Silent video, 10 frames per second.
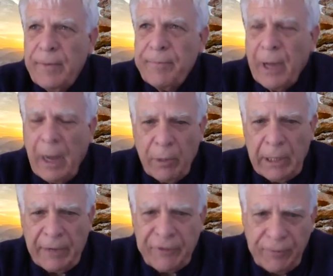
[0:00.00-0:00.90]
I want to
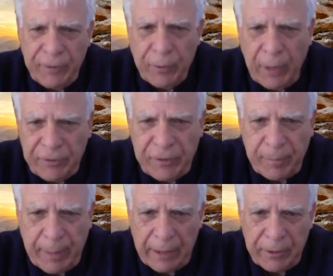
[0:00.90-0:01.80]
ask you a few questions
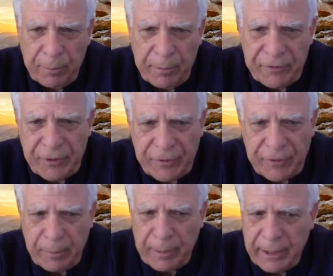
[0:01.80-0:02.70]
about your business in
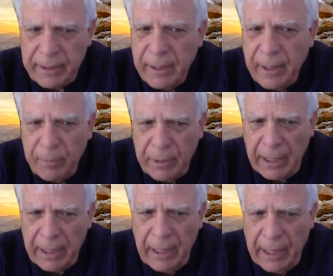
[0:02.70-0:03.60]
a minute, but
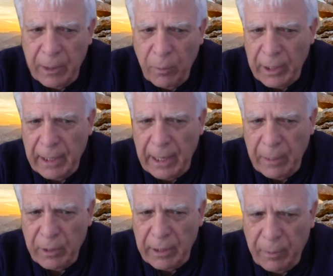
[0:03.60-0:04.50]
I
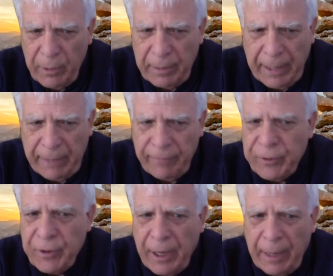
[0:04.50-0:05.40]
want you to make a
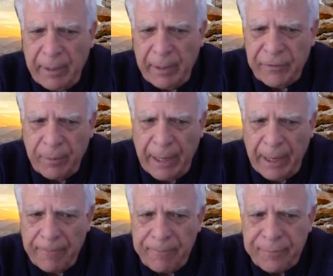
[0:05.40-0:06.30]
few comments
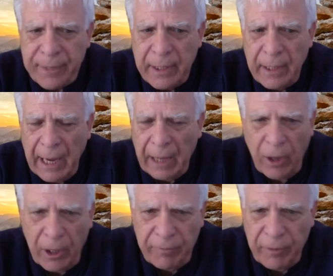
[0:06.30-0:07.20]
about, how
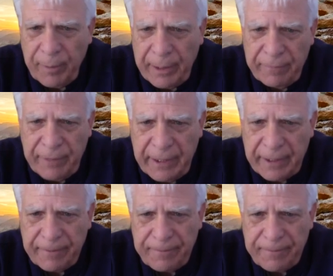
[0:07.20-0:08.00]
long have you been a vegan?